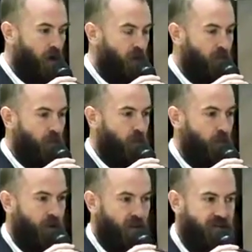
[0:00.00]

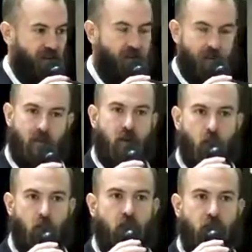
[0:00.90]
but instead of being my
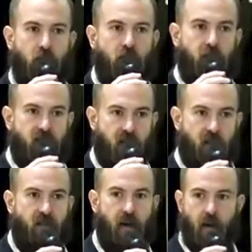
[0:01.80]
normal jovial
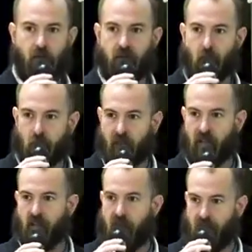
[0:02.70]
self, I was
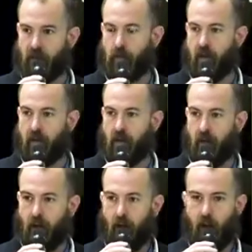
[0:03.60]
really angry,
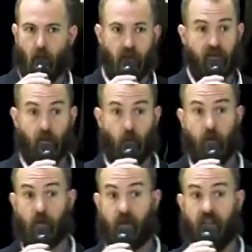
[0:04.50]
which is a
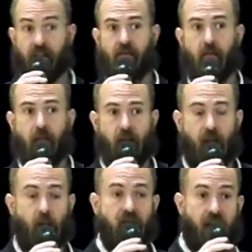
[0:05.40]
weird thing for
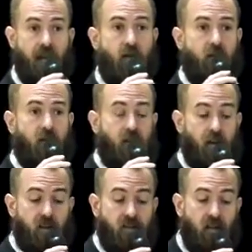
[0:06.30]
me. And I was angry
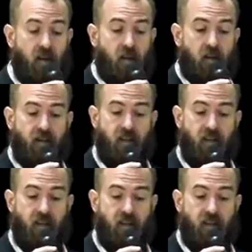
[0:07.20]
because